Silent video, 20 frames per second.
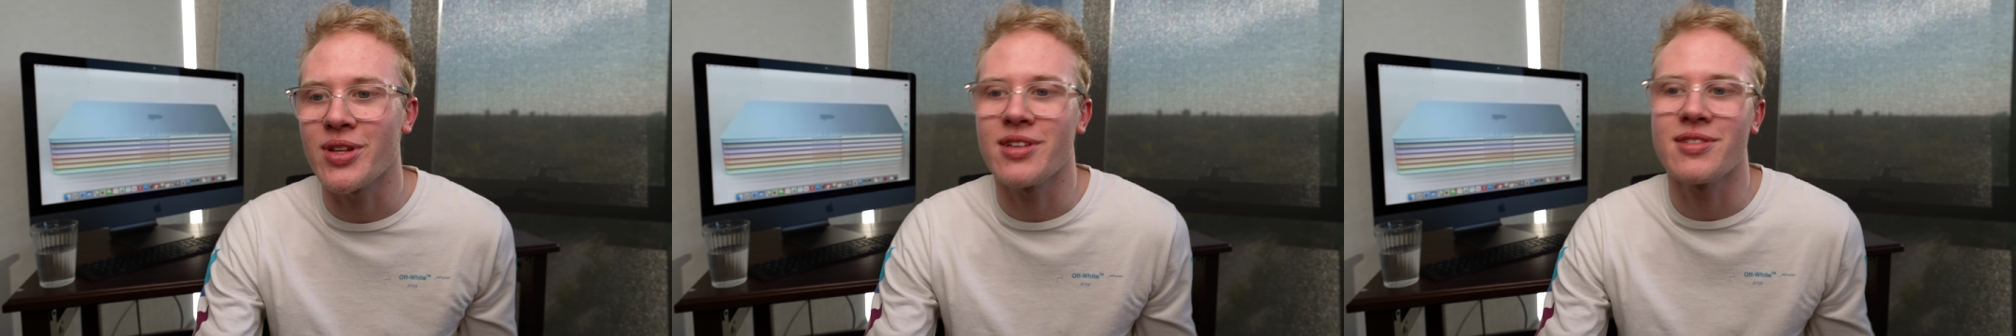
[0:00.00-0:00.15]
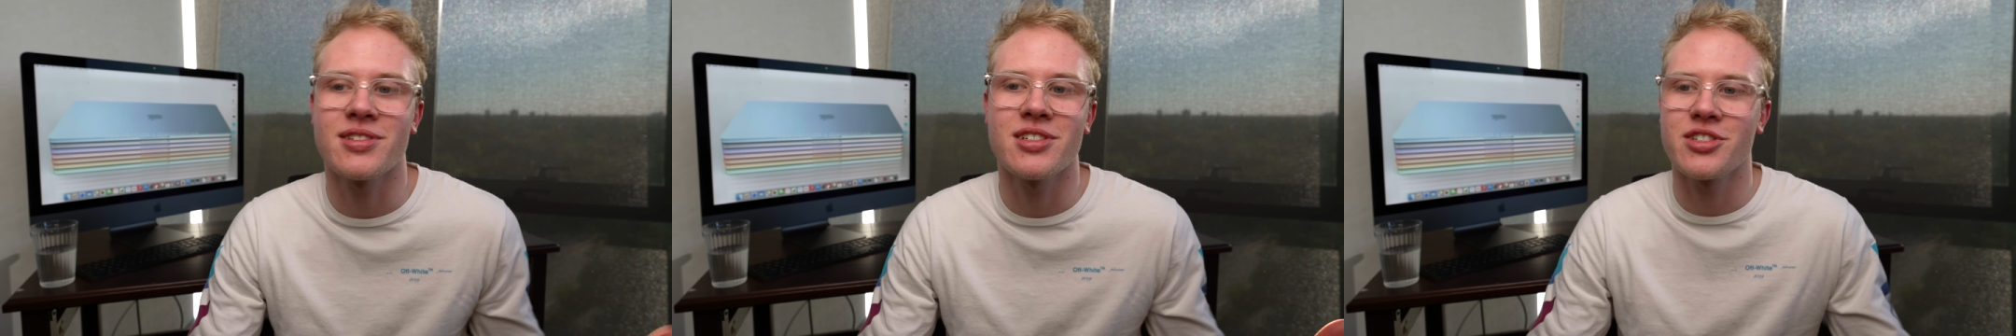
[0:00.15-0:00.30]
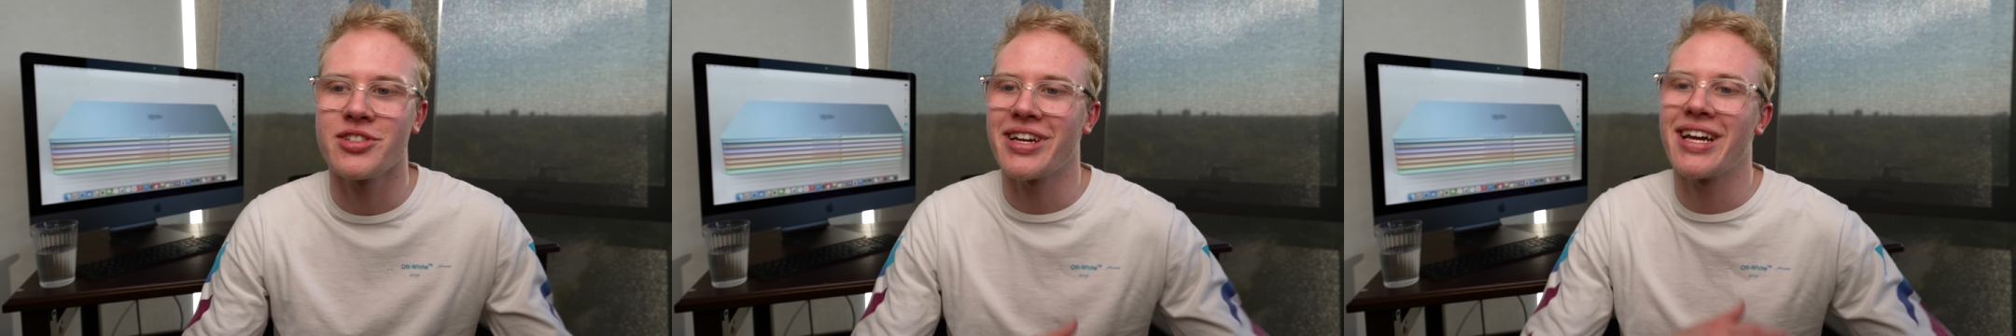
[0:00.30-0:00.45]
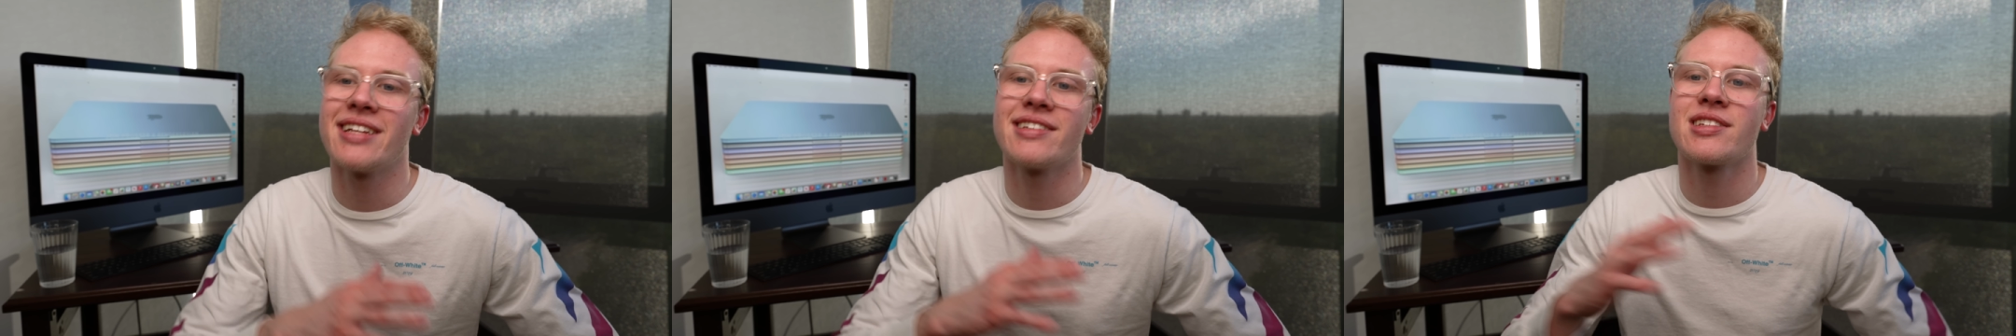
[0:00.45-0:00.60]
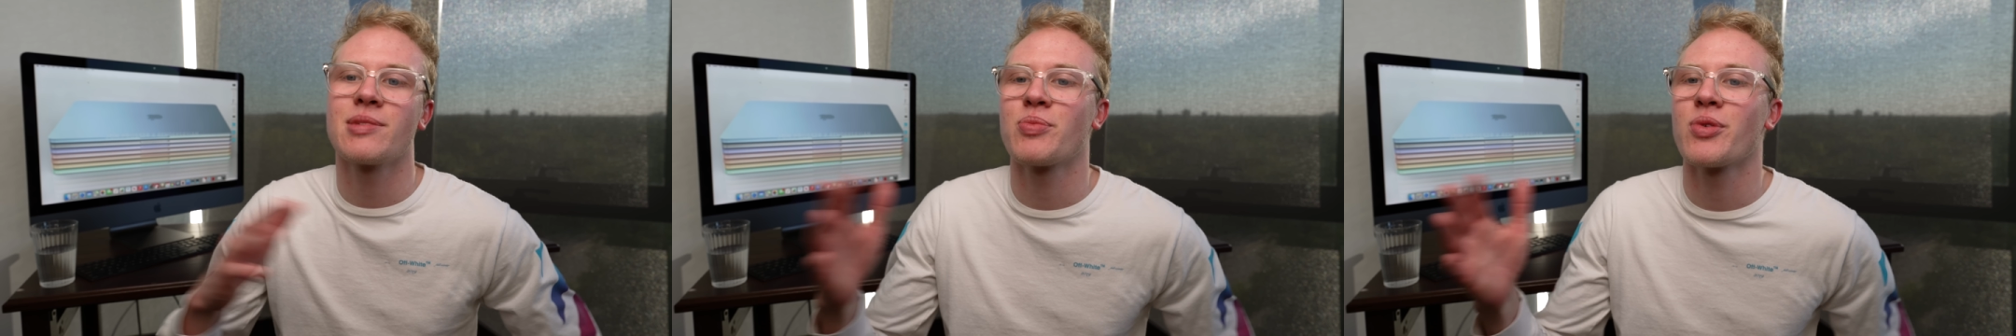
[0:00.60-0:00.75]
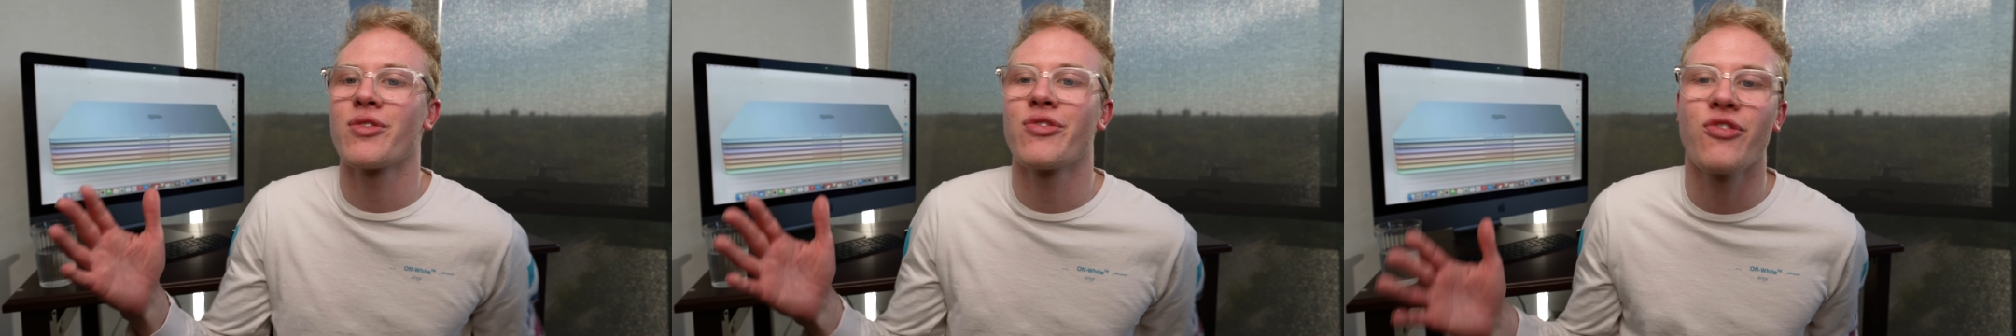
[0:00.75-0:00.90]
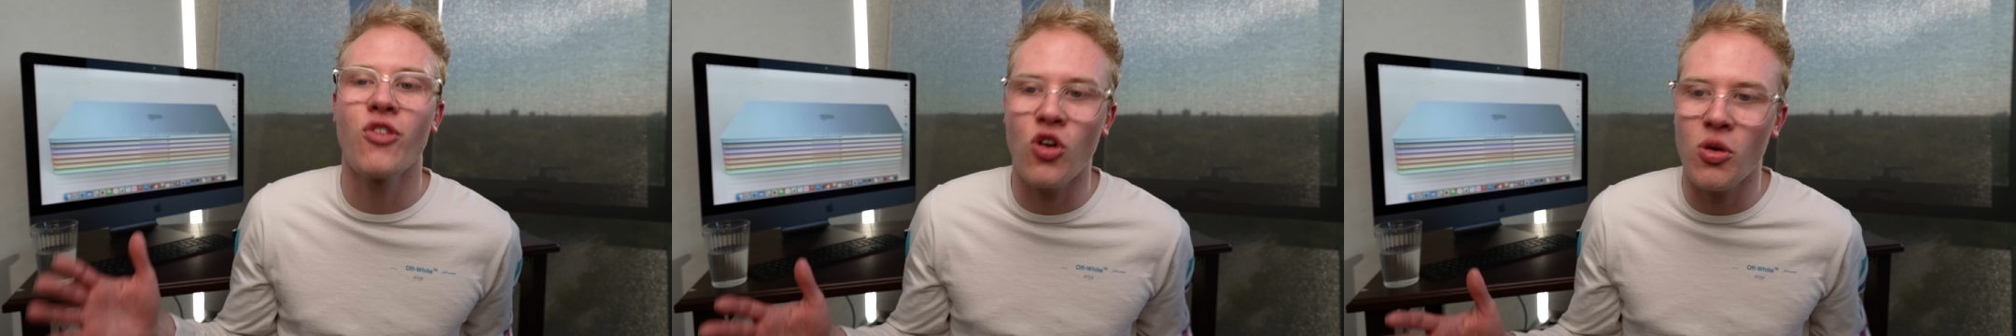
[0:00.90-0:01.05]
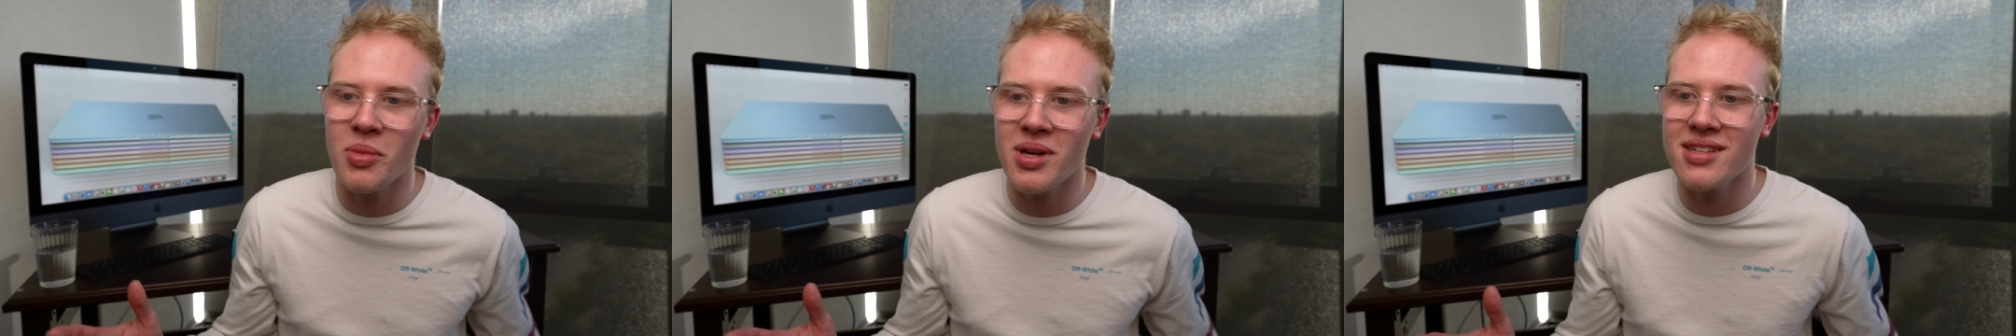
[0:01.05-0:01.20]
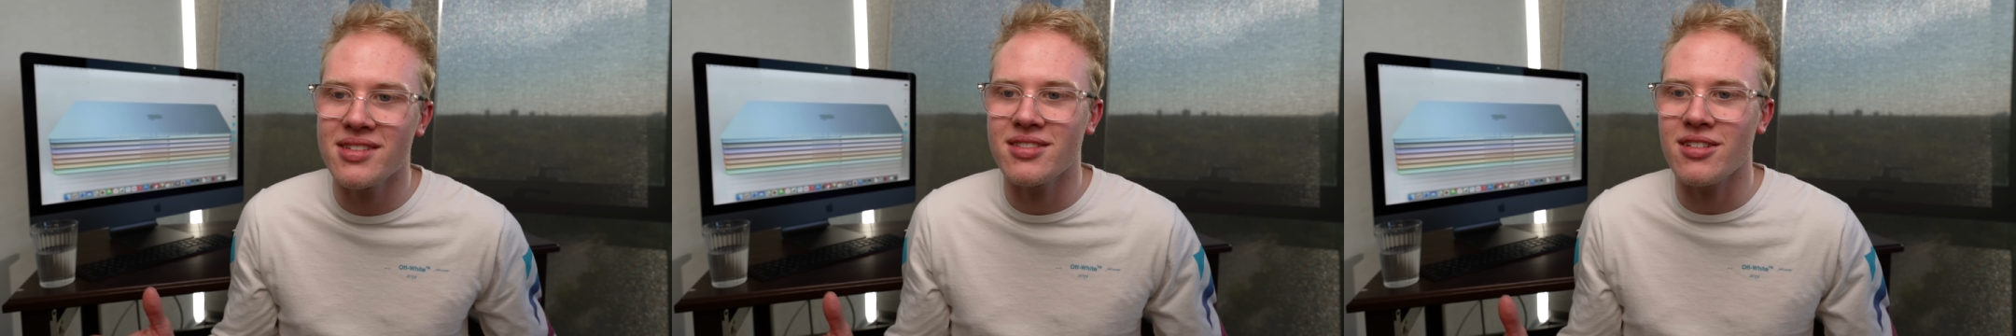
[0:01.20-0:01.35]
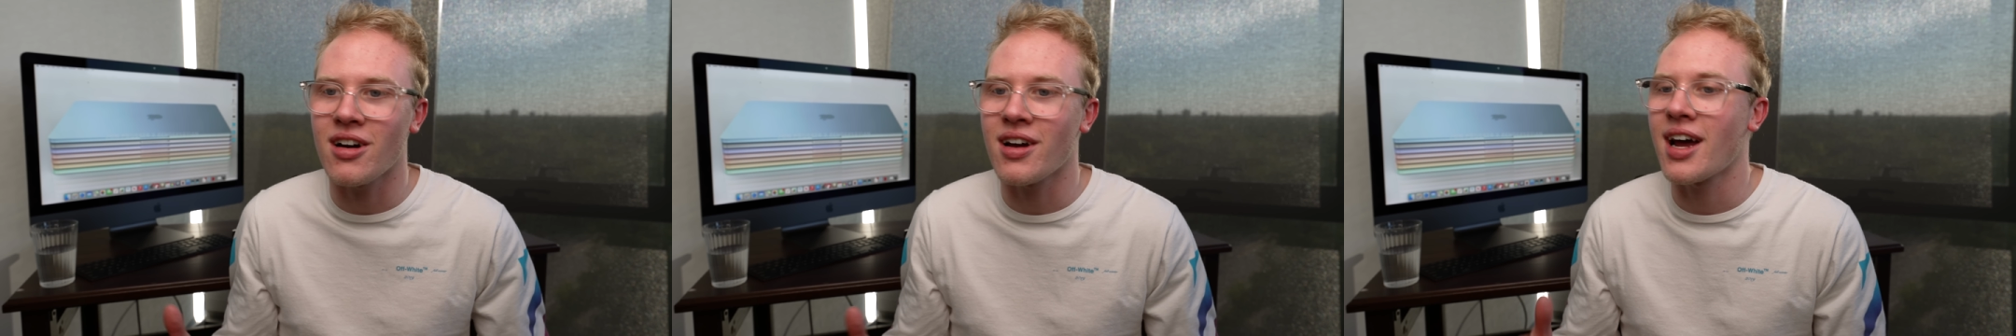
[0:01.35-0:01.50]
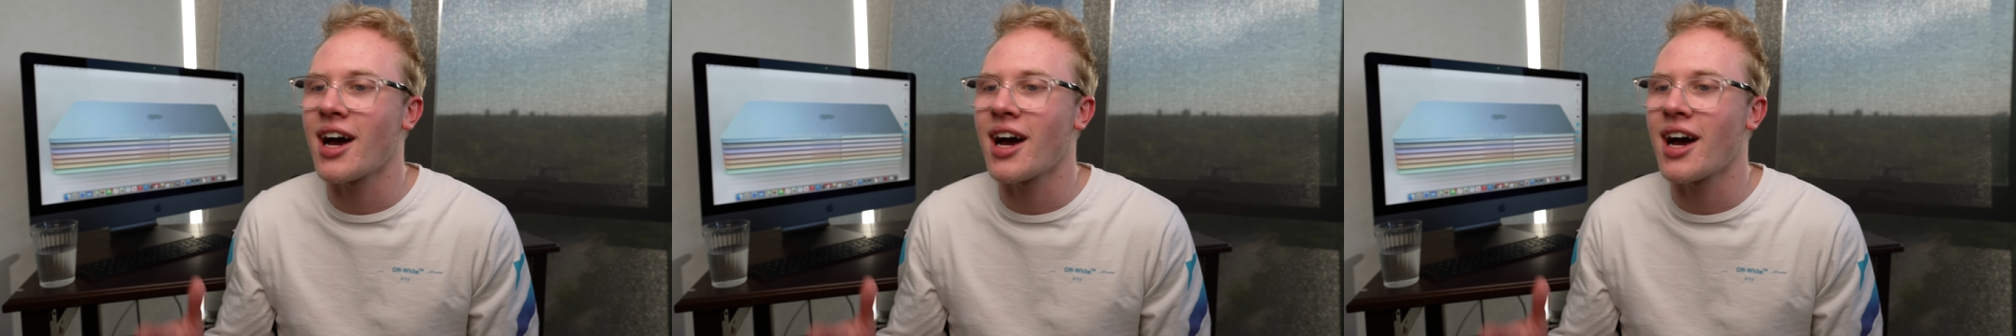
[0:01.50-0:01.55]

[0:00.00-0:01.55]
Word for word: There's a chance the performance on